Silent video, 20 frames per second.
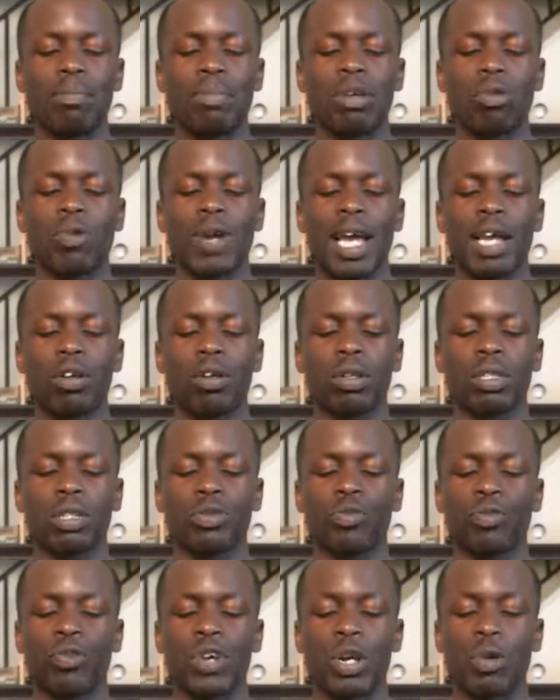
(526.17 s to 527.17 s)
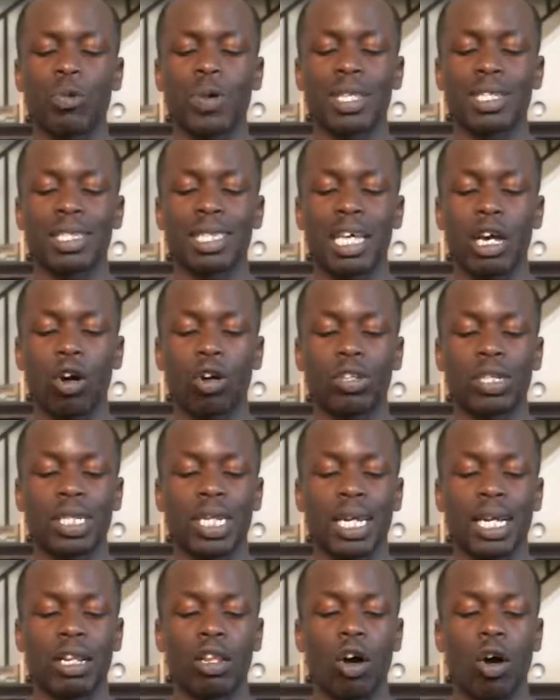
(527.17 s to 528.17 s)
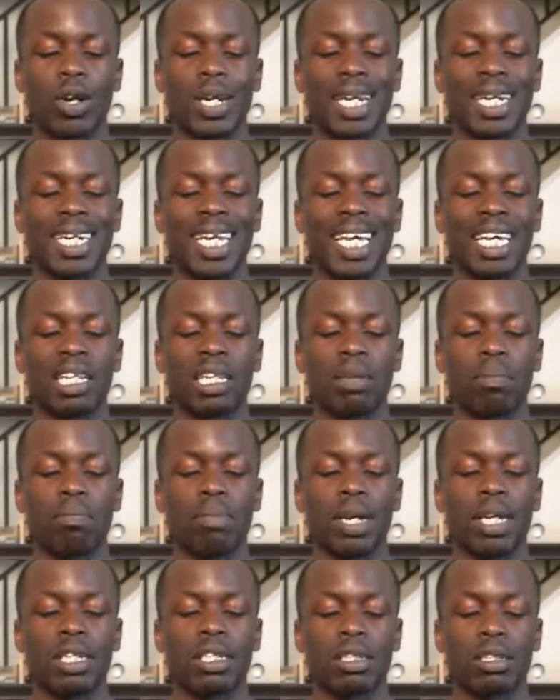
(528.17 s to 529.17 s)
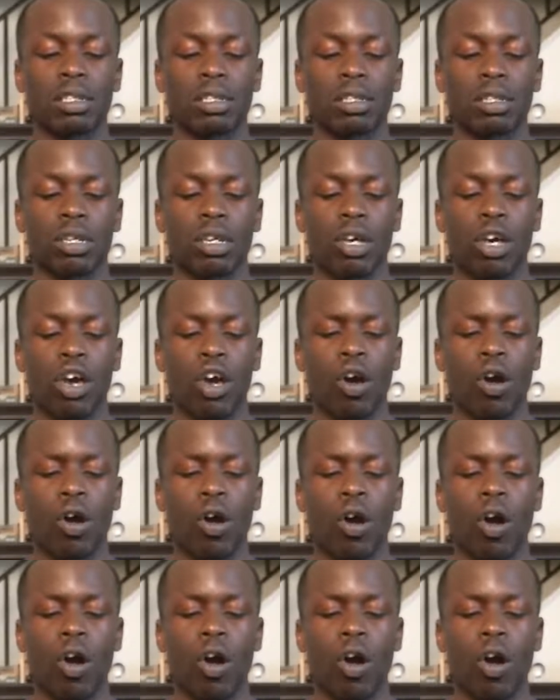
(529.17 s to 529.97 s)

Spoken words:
Debbie Reynolds frequents the hotel on a daily basis.